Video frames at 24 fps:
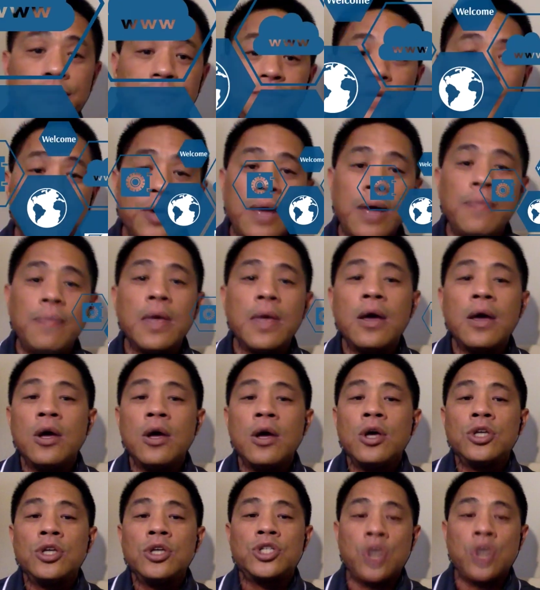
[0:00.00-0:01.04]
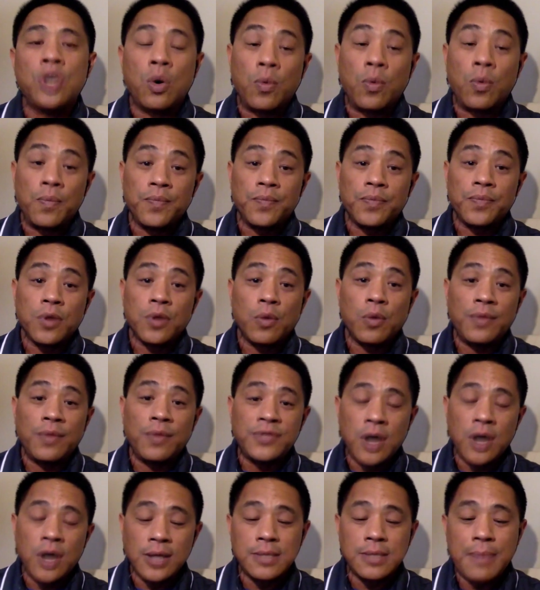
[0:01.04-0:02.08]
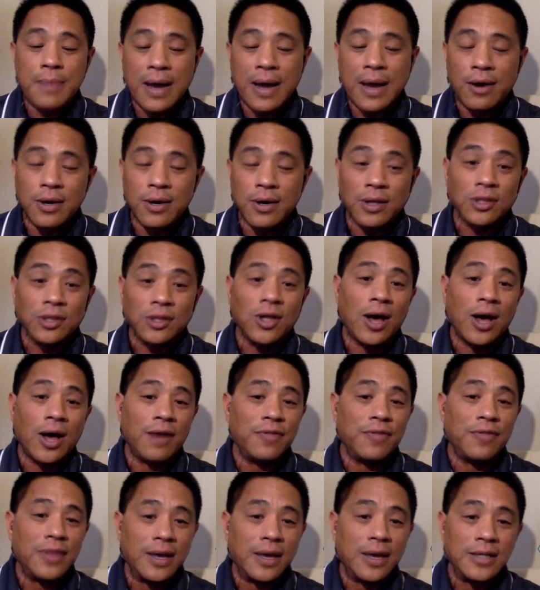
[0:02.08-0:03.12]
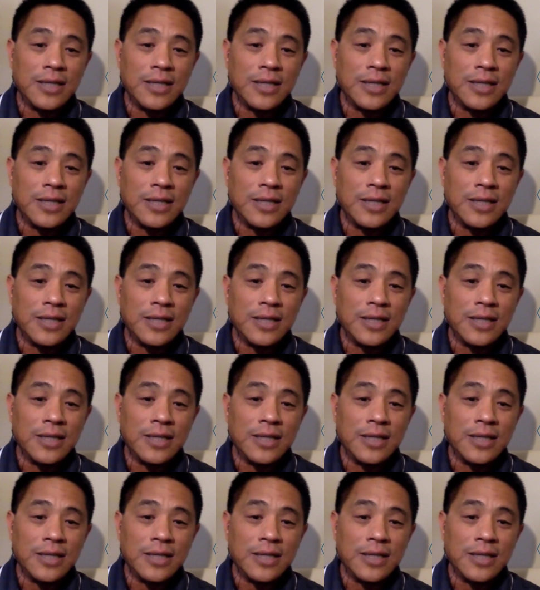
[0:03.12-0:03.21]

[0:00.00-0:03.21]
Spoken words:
Okay, so we've talked about a lot of things.